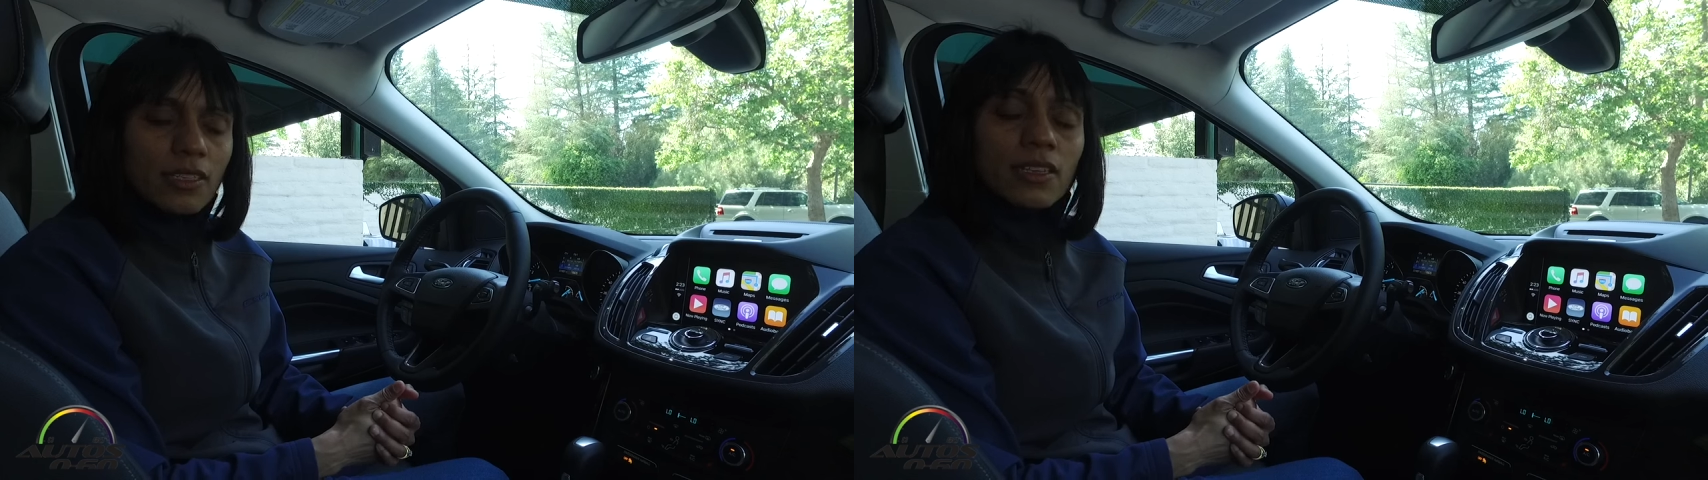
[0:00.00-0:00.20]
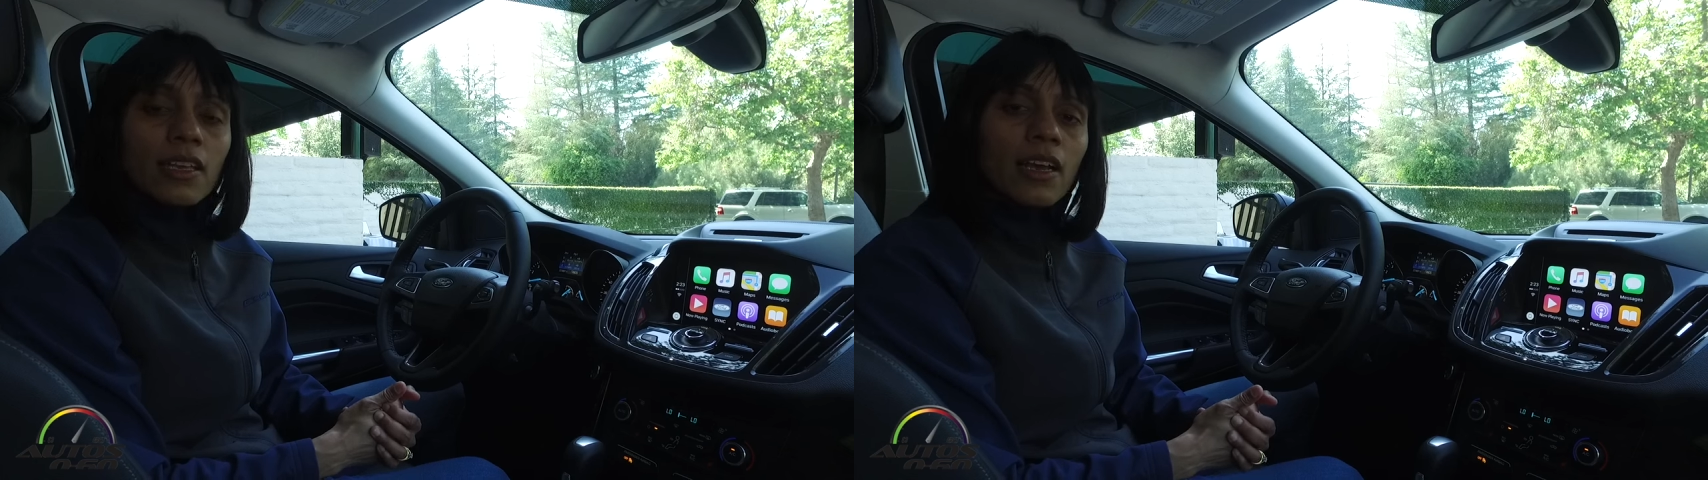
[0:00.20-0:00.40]

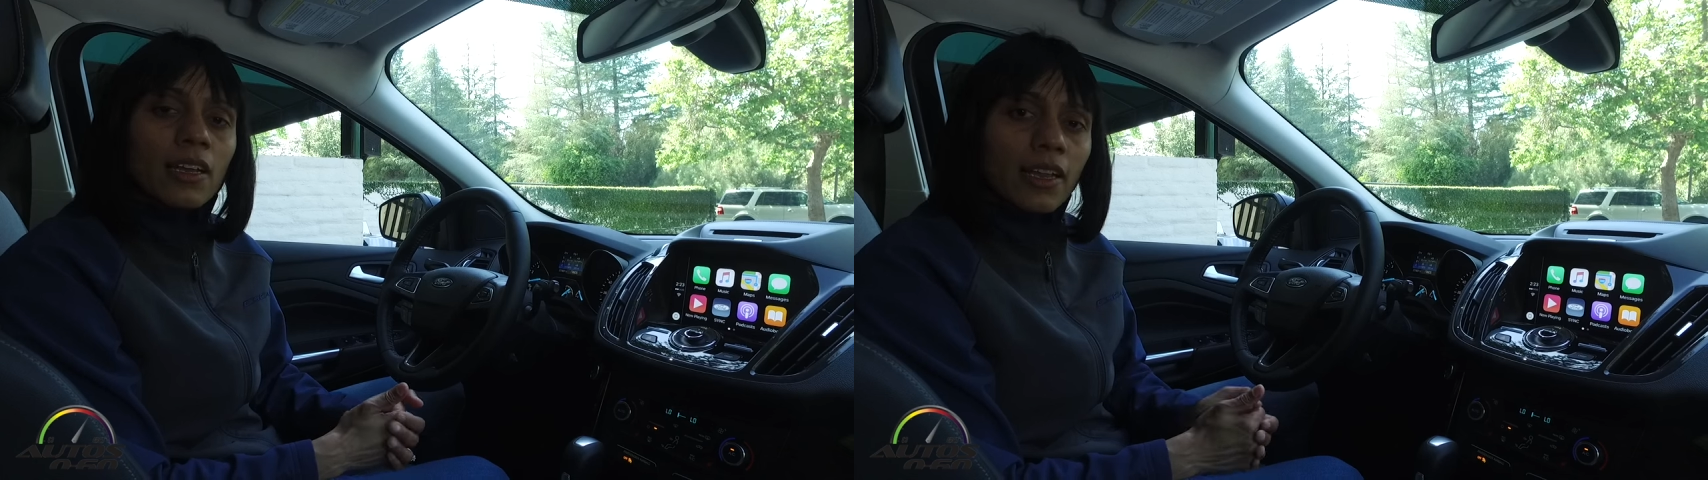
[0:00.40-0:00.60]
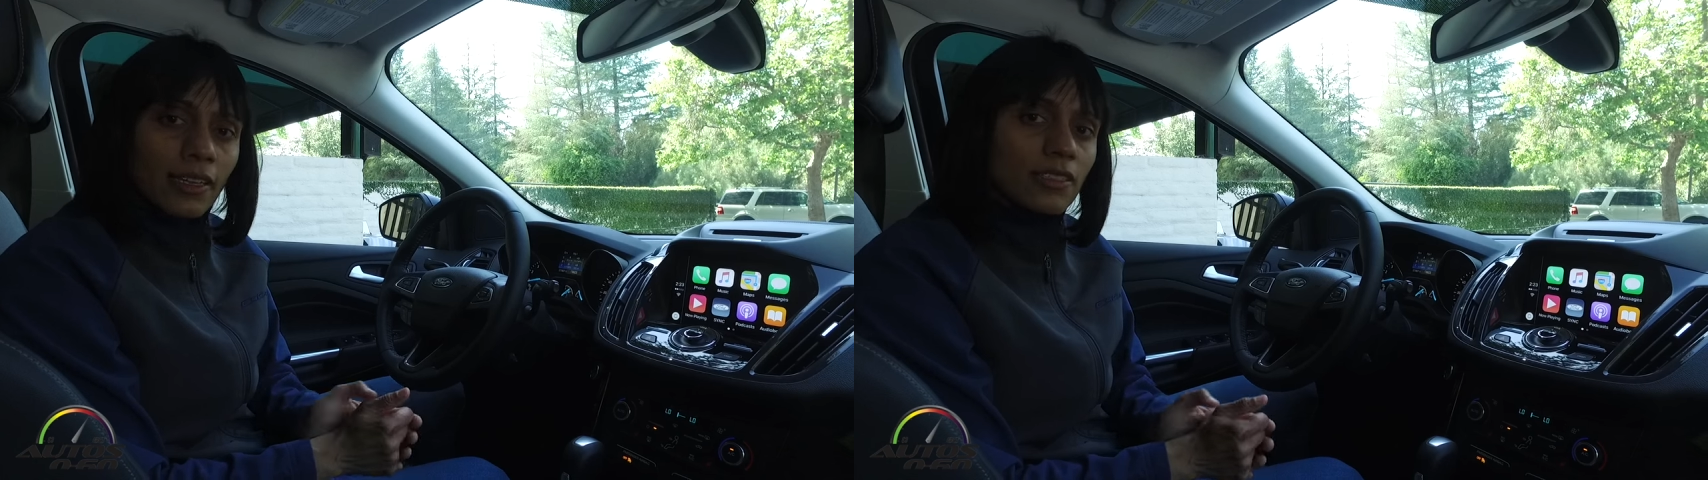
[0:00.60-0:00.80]
the
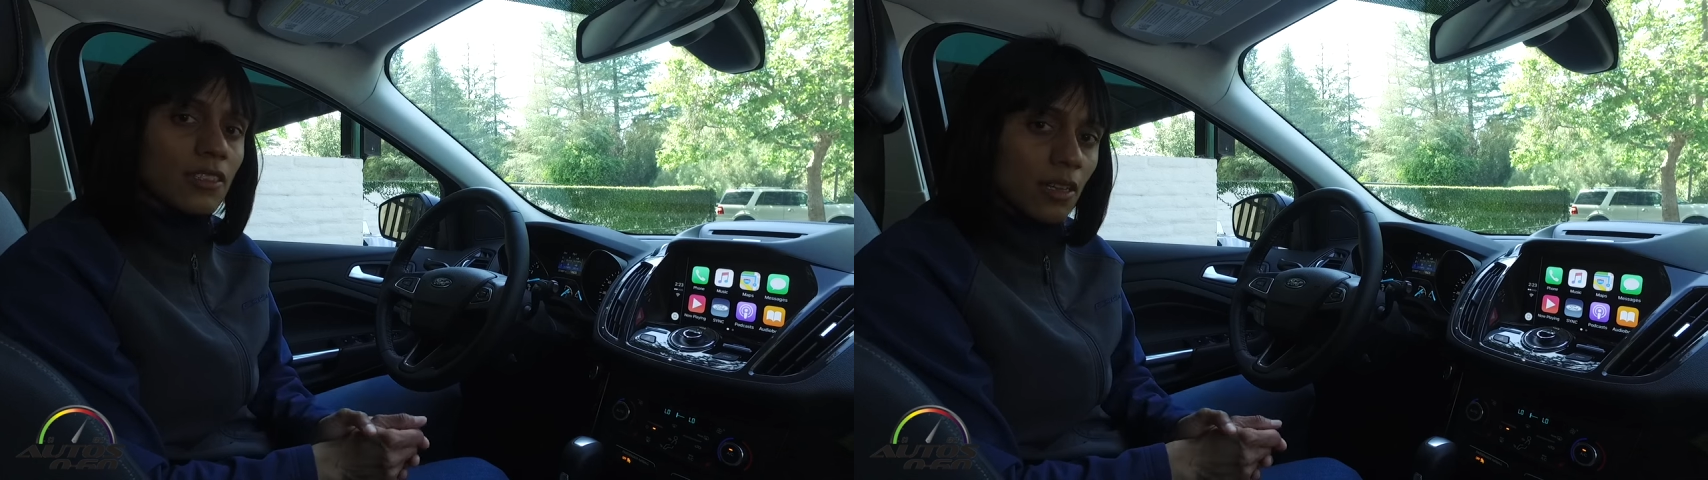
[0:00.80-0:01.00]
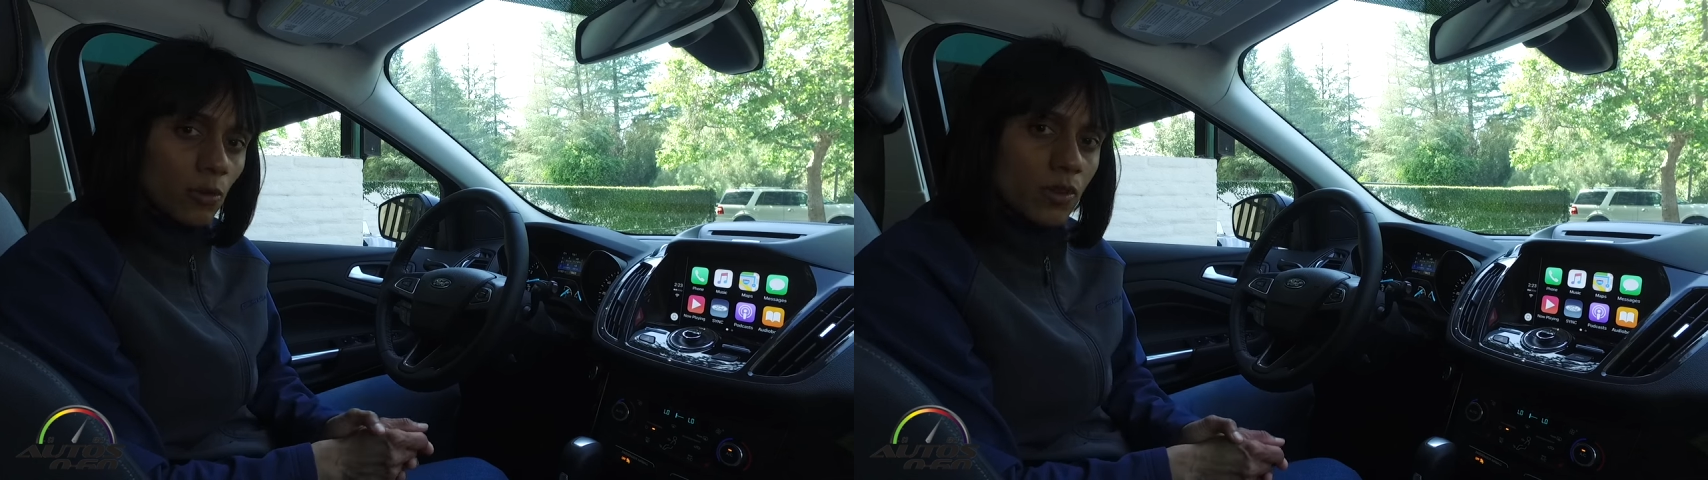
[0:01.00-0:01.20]
SYNC
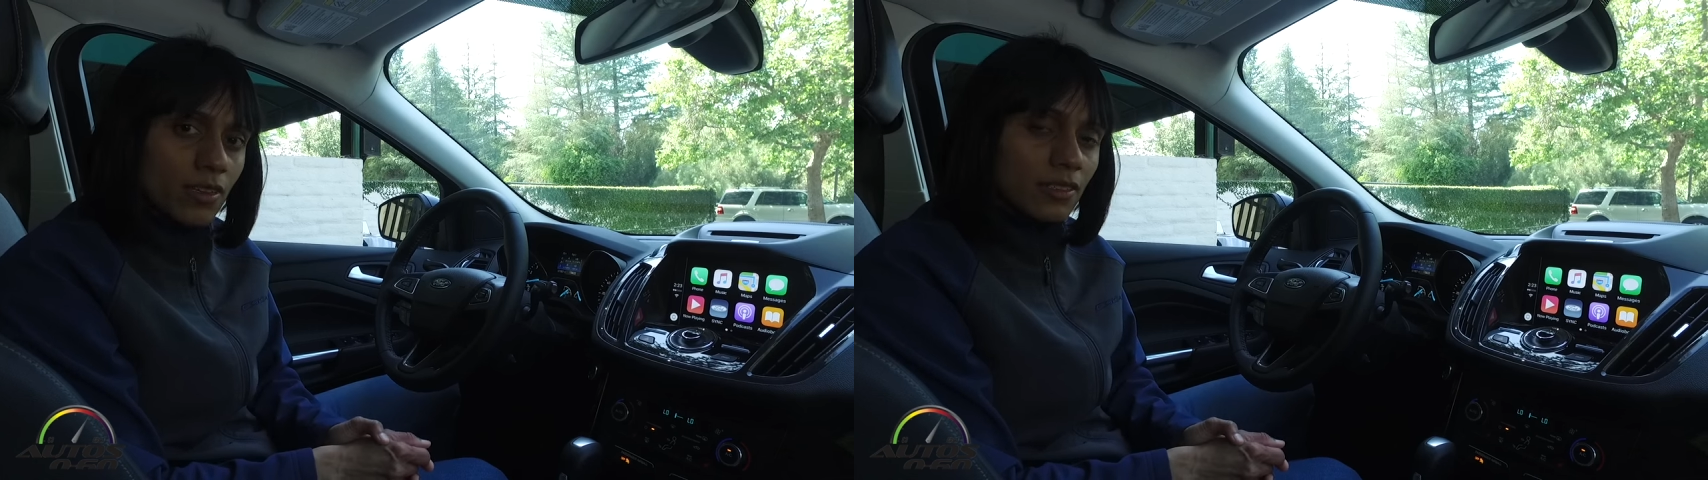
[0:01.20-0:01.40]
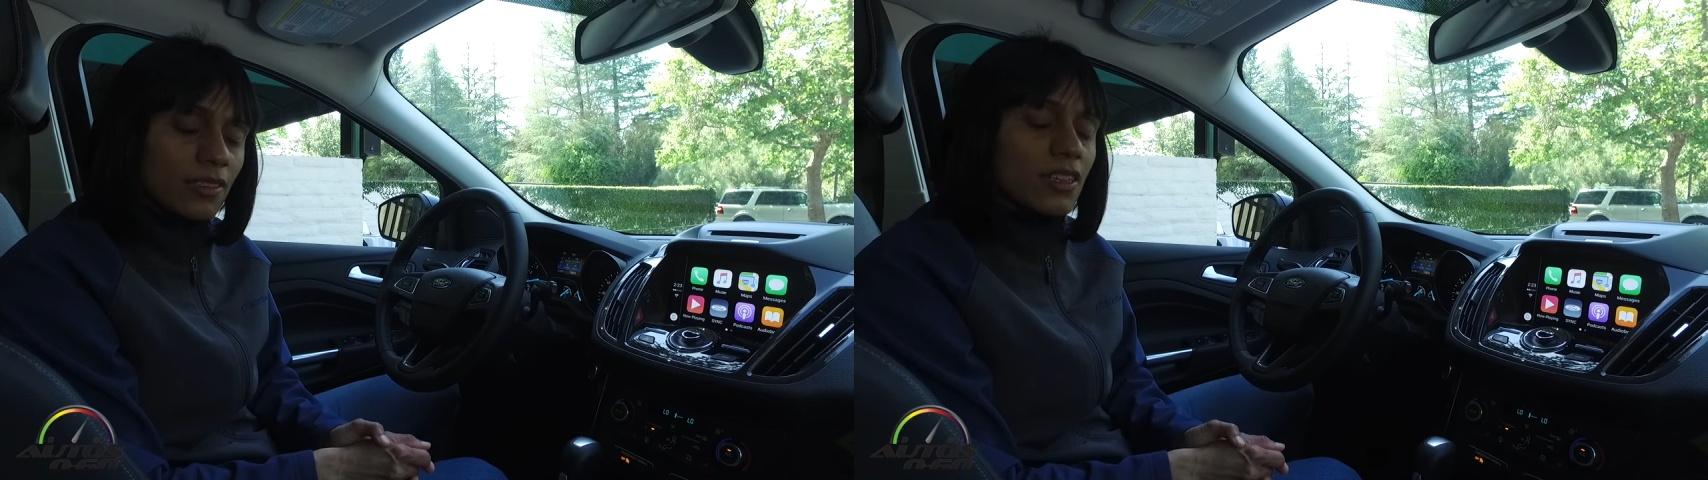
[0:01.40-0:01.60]
Connect
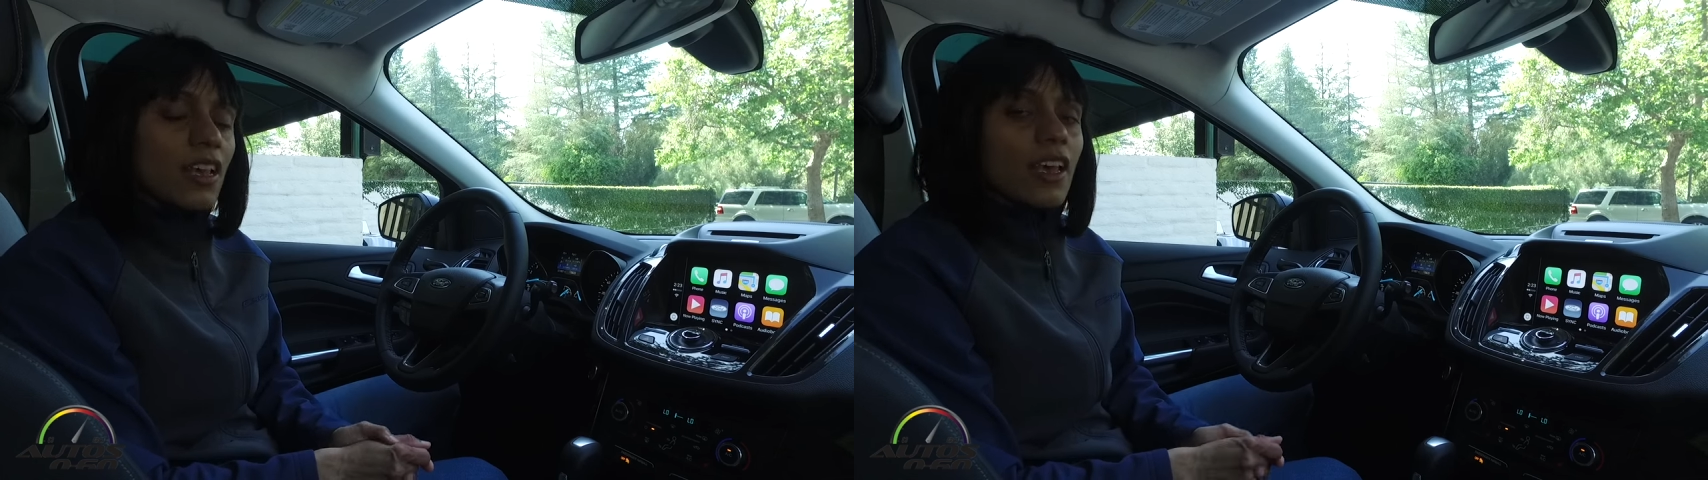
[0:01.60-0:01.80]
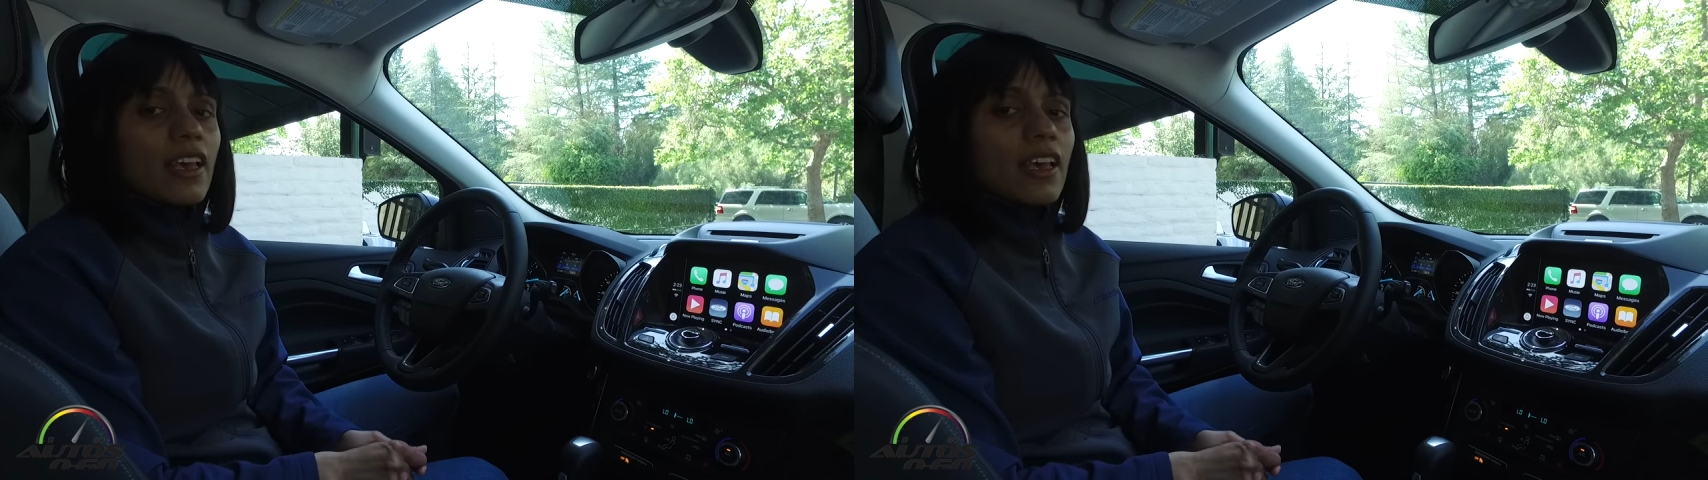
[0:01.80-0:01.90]
service,